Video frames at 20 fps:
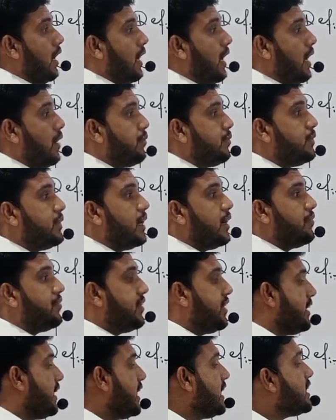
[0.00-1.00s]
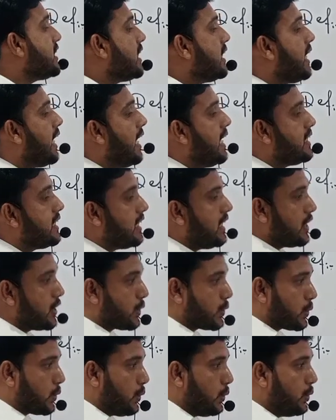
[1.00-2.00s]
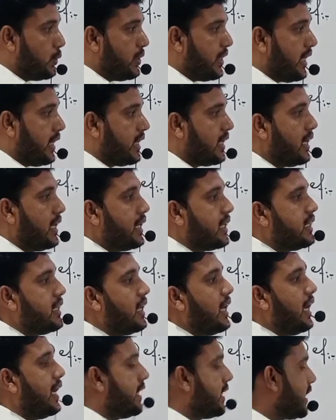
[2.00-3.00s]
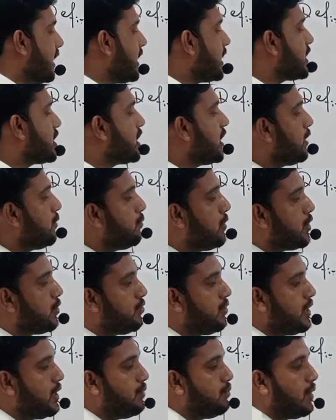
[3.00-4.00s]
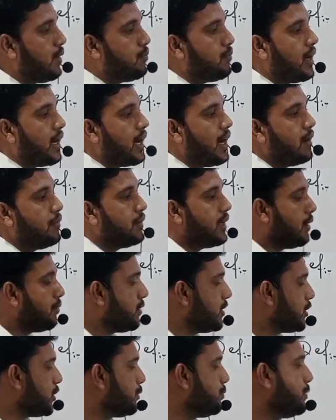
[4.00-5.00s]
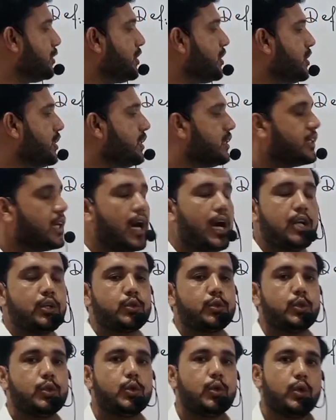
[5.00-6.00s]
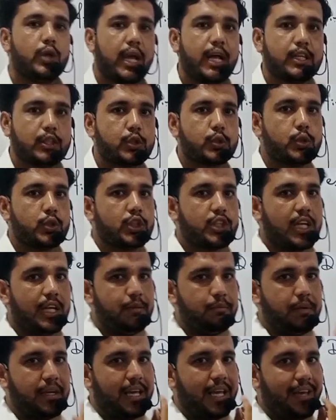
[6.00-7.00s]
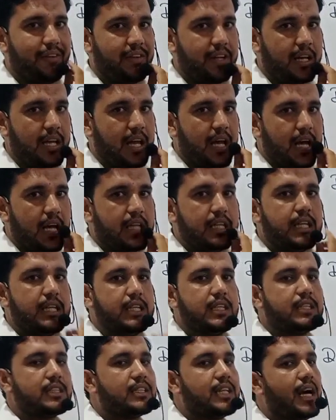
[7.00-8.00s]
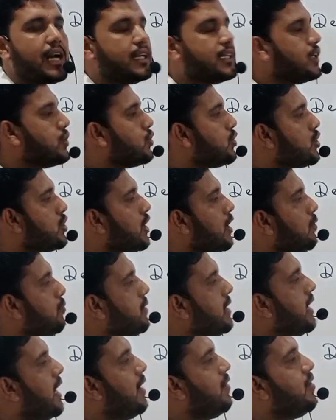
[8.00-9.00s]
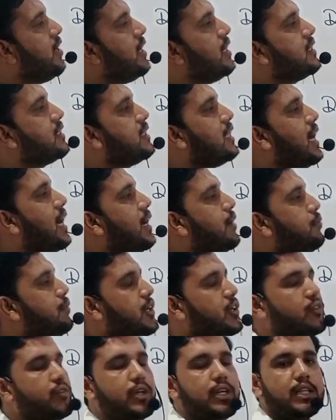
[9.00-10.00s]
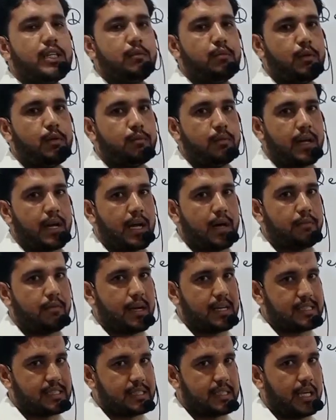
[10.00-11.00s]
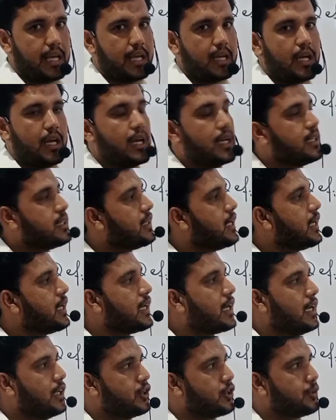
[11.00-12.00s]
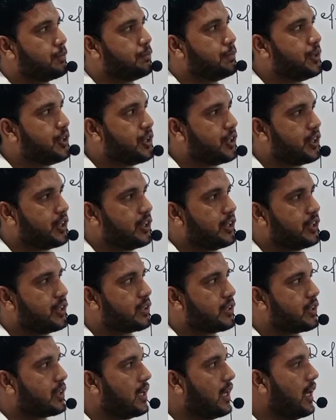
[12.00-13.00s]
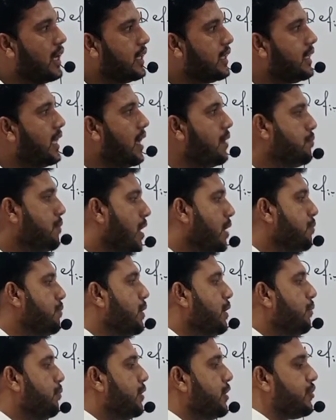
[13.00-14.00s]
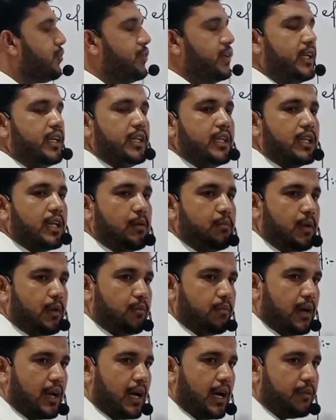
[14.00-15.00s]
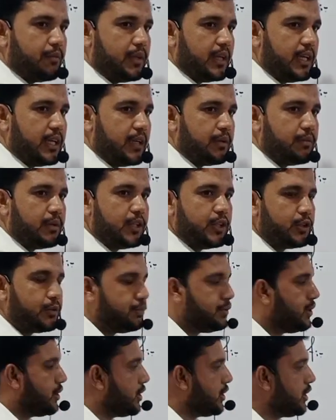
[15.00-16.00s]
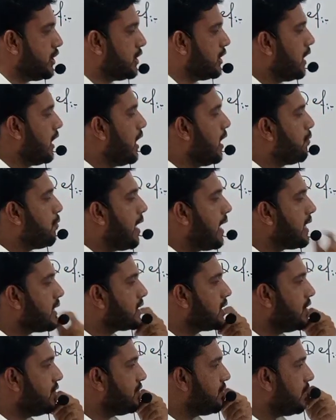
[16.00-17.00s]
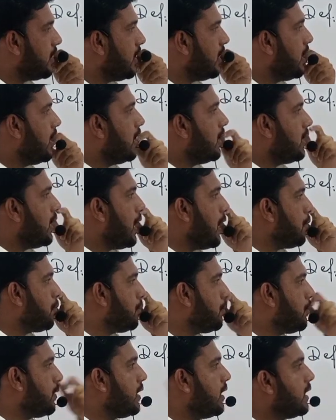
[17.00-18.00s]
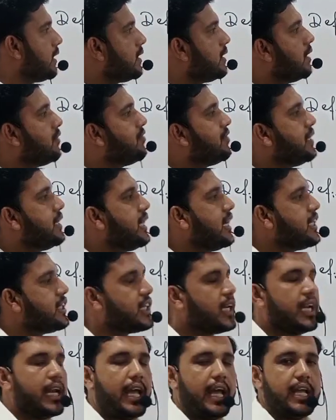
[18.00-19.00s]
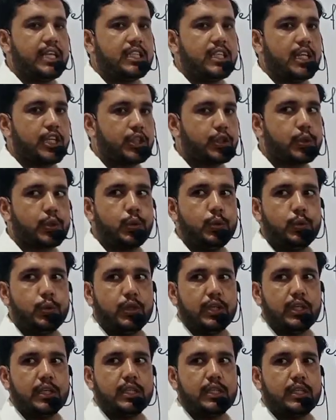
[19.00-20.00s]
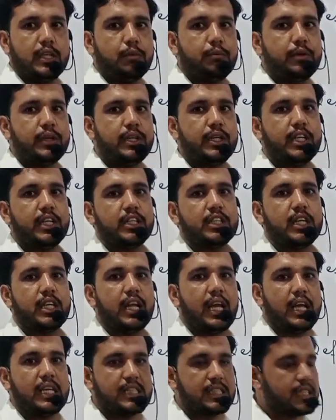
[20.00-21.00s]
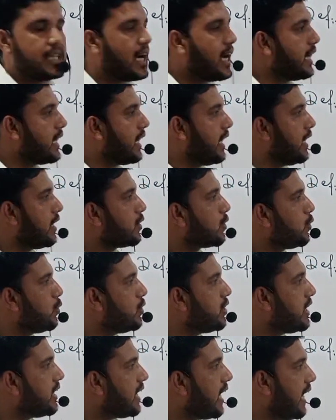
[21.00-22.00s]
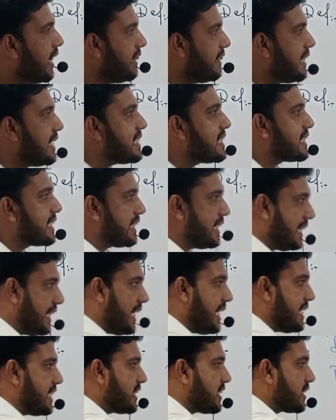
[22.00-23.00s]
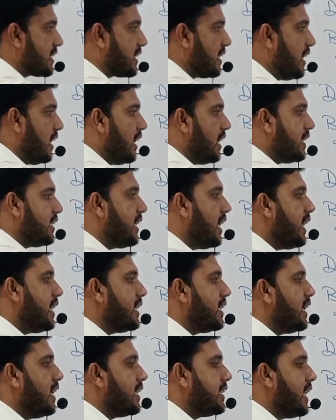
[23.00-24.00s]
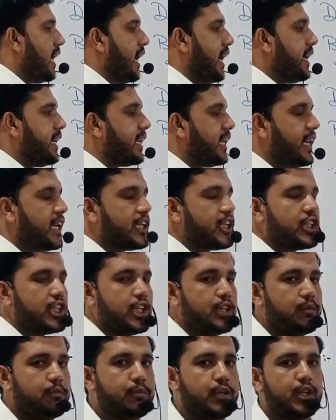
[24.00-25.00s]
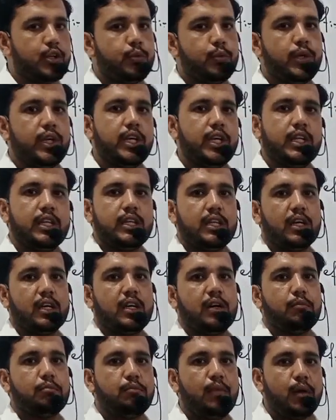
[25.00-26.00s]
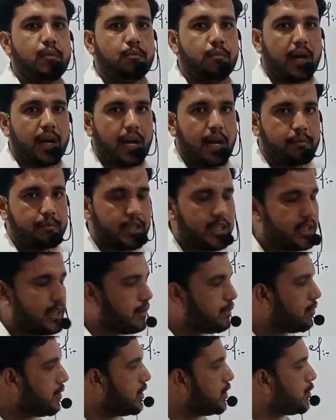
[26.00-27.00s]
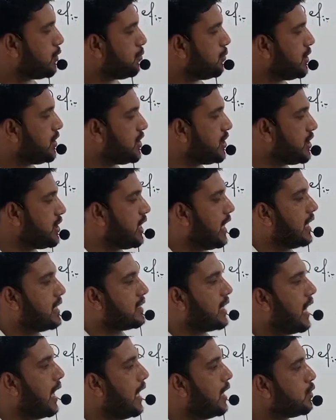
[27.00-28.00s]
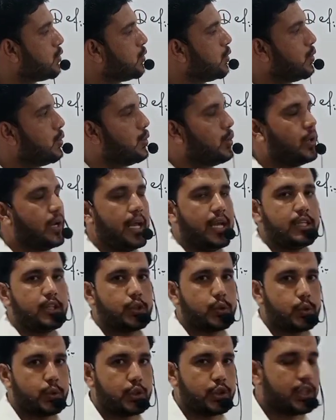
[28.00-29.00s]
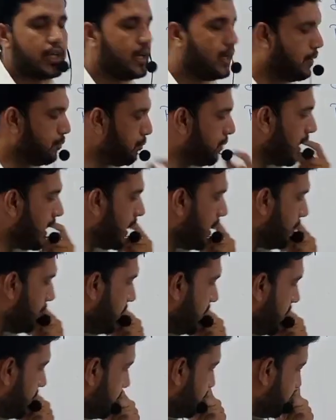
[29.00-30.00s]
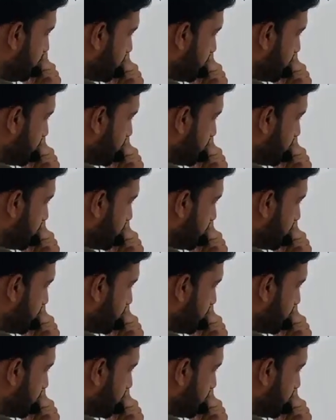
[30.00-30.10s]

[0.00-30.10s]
If the predation is excluded, the interaction between member of different species, also known as social behavior. That is not, the social behavior is not between the member of a single species. They may be between the member of the different species. For example, if the predation is excluded, the predation is not included in this list, then the interaction between the member of the different species is also known as social behavior.